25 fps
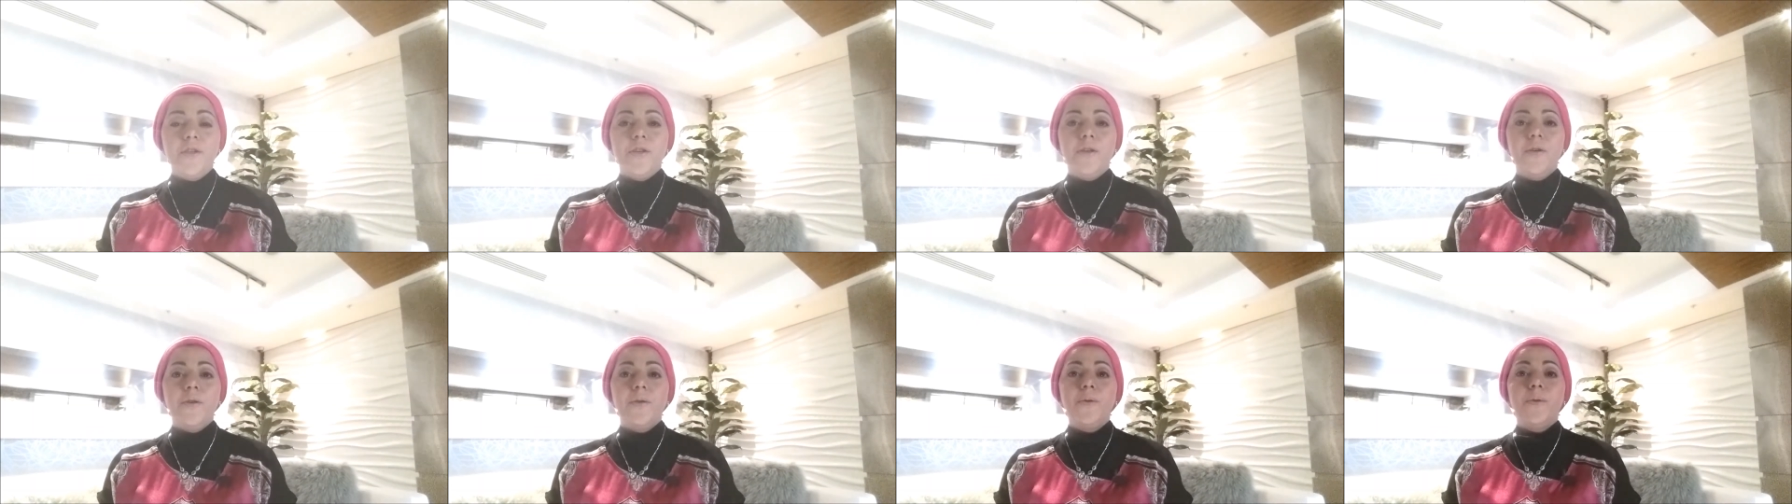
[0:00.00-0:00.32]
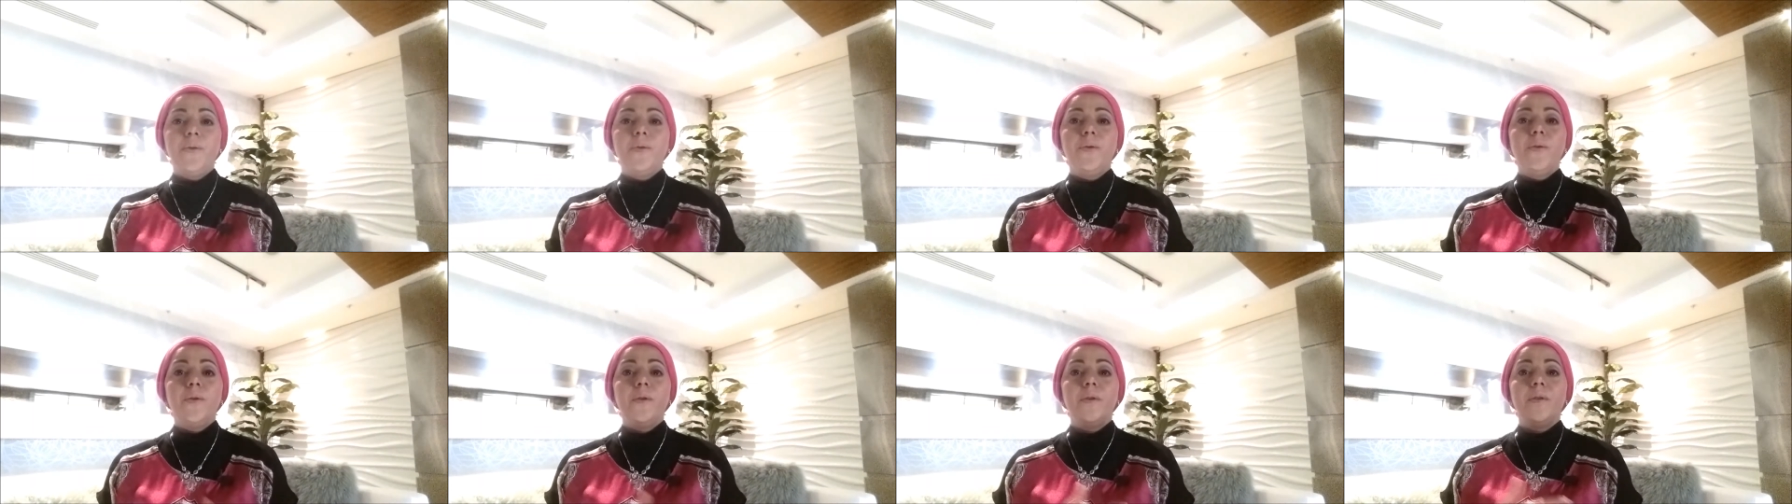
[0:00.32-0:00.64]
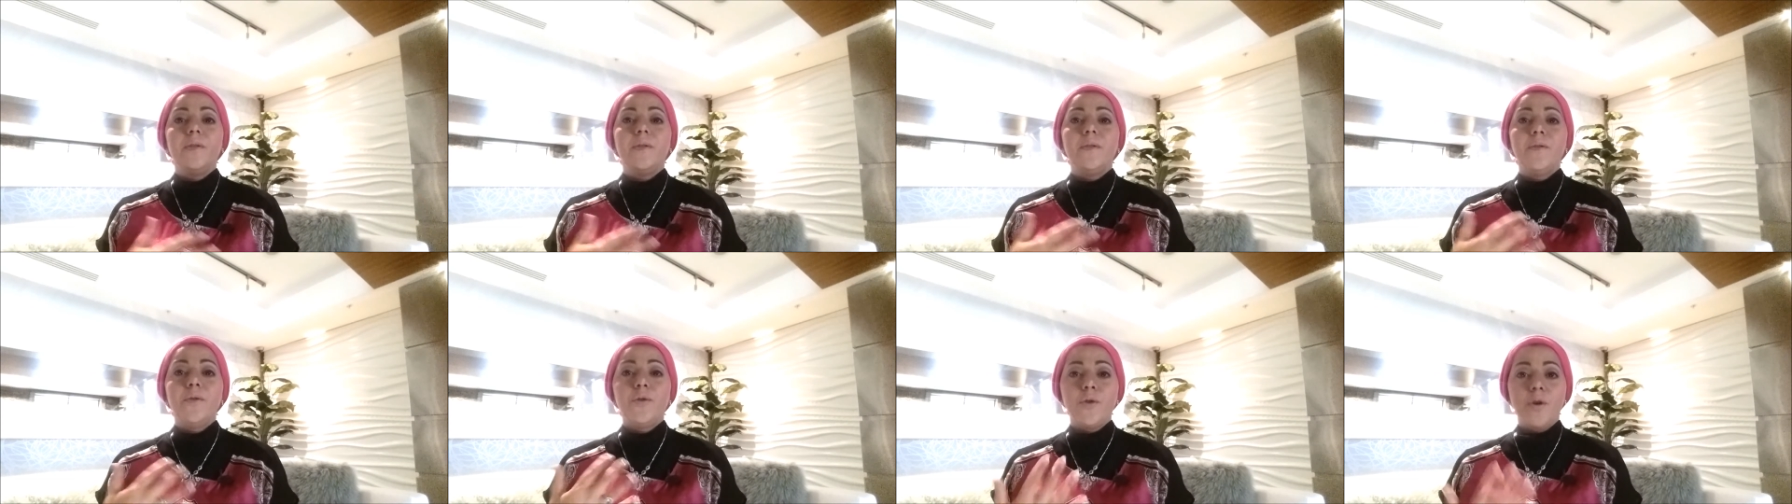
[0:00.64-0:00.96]
to
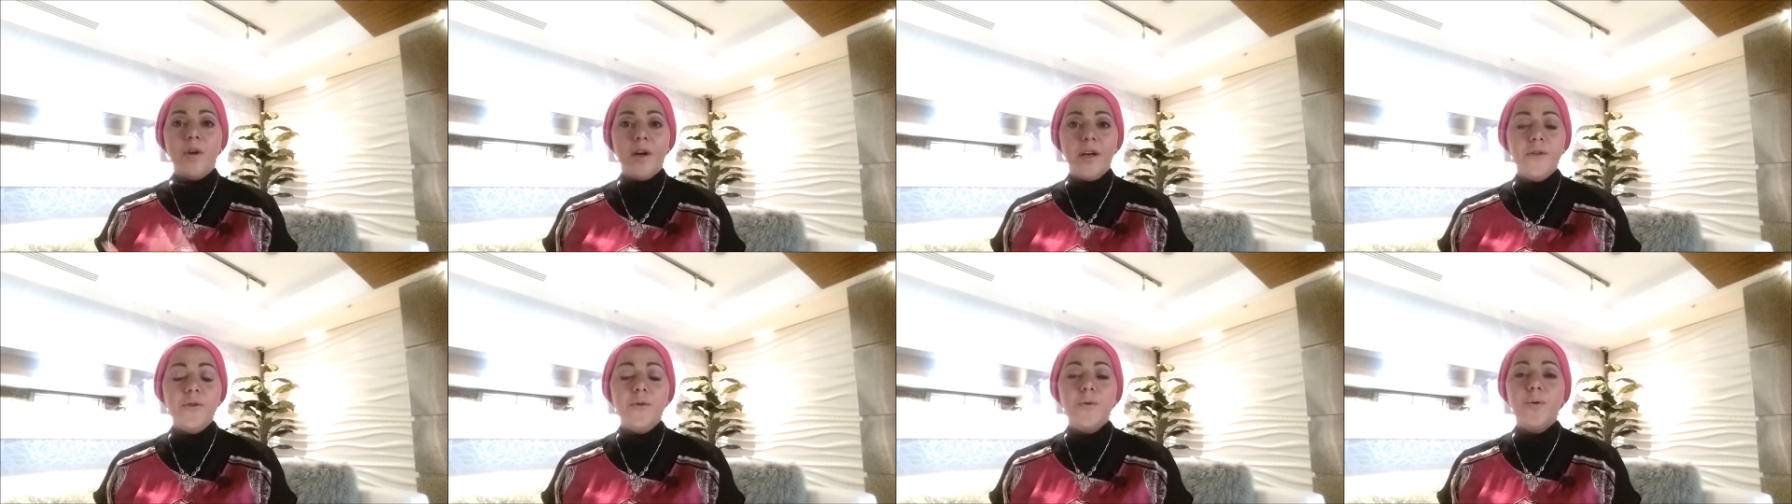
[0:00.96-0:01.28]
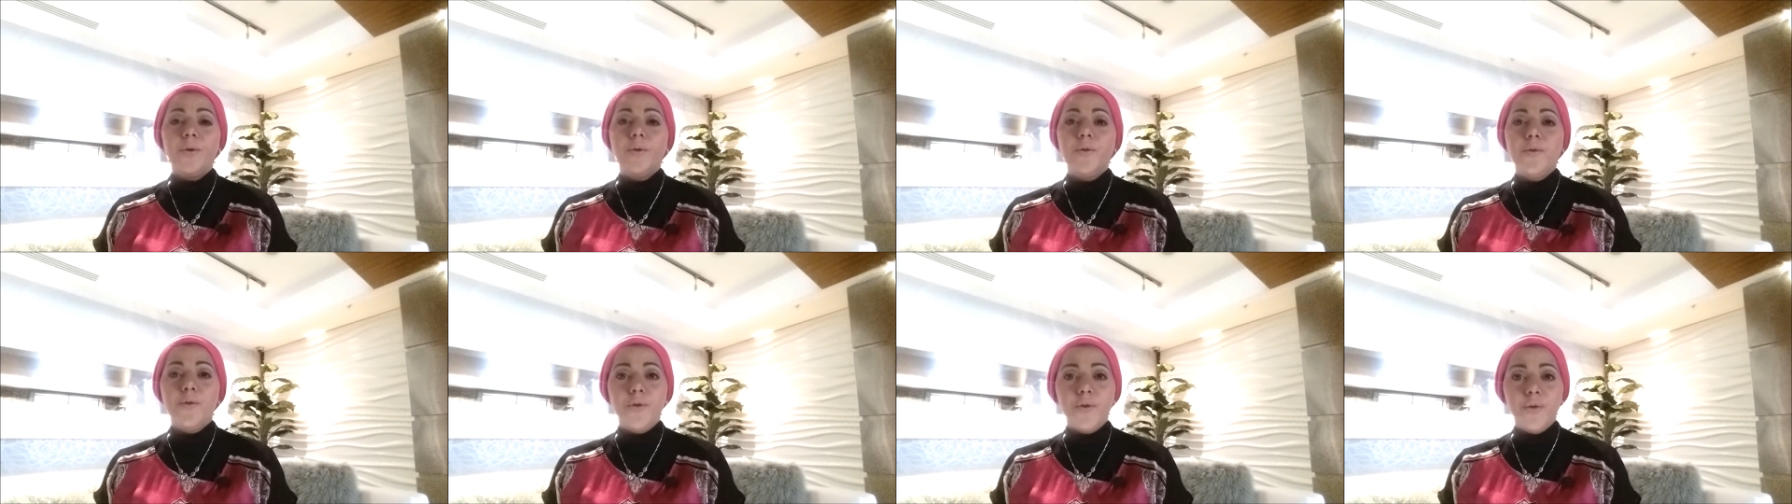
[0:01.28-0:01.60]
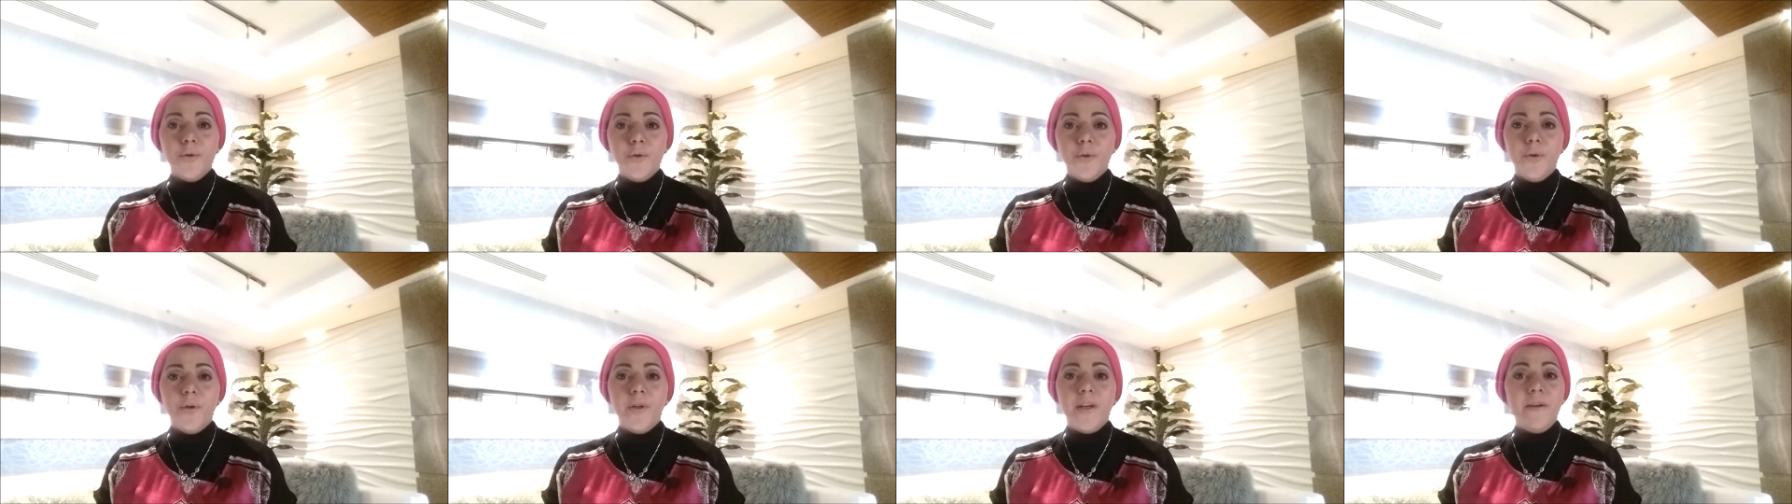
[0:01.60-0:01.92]
try to control